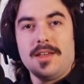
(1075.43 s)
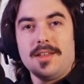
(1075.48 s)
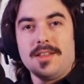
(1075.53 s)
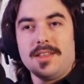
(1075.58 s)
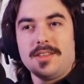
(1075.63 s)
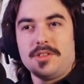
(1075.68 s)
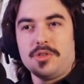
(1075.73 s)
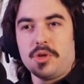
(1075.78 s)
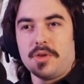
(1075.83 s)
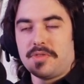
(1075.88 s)

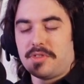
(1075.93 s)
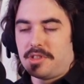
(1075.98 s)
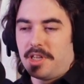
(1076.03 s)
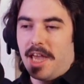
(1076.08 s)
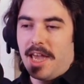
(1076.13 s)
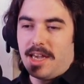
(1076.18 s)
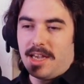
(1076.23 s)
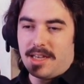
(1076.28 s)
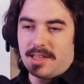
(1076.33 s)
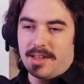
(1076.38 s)
to have
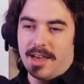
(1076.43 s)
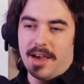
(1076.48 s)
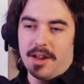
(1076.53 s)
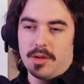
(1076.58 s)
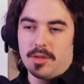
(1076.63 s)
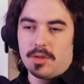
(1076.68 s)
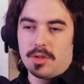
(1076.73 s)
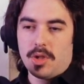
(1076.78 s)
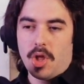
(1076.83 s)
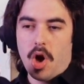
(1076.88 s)
taken out a
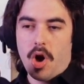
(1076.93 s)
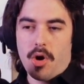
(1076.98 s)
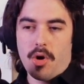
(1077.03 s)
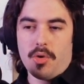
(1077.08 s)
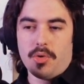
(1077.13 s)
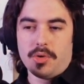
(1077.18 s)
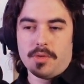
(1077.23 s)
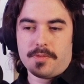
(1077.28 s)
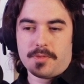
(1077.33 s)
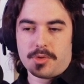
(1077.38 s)

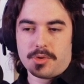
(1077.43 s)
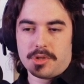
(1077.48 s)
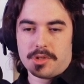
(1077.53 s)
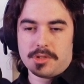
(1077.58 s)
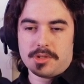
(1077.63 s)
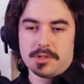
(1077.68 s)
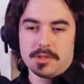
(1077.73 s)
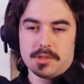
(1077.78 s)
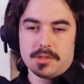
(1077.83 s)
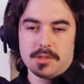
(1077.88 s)
loan for a
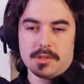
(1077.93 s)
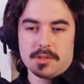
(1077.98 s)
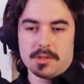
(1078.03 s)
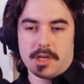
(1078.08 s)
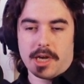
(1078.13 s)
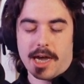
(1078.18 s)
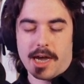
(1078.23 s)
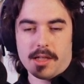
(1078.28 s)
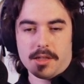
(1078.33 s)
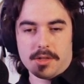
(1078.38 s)

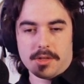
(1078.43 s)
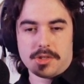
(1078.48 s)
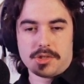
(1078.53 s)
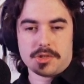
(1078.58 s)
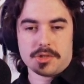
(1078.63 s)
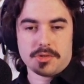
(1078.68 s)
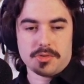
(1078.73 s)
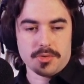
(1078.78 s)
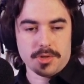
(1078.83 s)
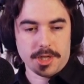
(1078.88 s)
college
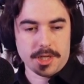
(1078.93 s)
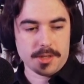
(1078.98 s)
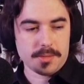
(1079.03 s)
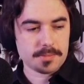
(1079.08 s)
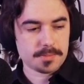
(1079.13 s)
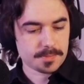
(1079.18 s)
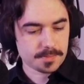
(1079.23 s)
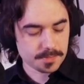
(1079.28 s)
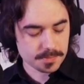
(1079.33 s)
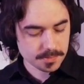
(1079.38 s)
degree,
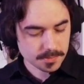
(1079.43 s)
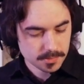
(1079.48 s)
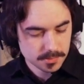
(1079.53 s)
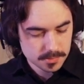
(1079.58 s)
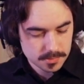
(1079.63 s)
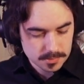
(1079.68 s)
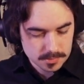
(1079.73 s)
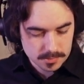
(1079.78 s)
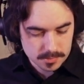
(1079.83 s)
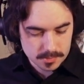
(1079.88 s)

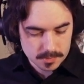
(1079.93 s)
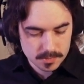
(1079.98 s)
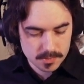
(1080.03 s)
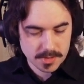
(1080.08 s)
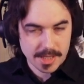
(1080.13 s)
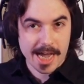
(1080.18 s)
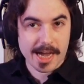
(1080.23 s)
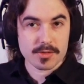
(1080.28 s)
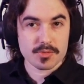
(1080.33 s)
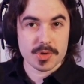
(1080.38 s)

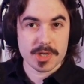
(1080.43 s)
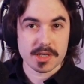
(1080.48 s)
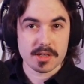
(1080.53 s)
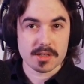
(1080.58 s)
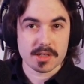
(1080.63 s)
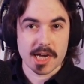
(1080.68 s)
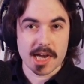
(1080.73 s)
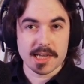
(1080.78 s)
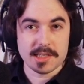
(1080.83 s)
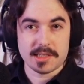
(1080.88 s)
not
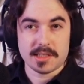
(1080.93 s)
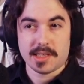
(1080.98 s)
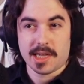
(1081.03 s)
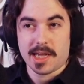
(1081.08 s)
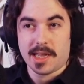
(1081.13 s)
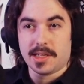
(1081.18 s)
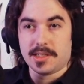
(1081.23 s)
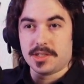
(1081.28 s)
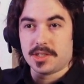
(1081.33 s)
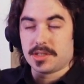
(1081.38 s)
realizing that
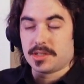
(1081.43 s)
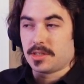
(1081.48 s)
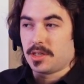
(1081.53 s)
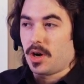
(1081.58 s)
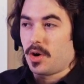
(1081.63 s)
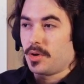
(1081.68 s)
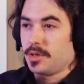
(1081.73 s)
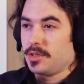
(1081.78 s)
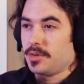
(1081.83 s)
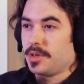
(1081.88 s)
it's just
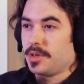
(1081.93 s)
going to an